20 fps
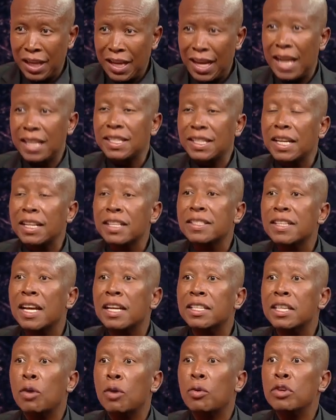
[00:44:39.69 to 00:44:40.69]
As a
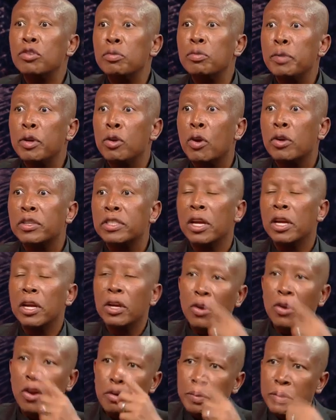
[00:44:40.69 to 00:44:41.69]
result, they're going to be lost,
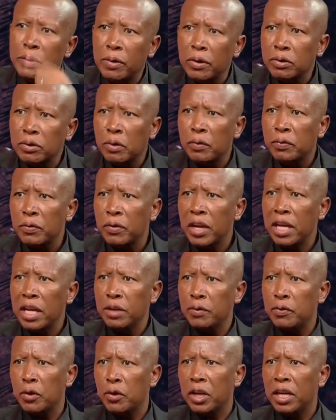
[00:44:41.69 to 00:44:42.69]
not because of
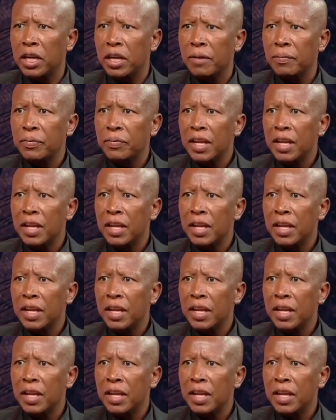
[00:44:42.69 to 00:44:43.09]
any foreigner.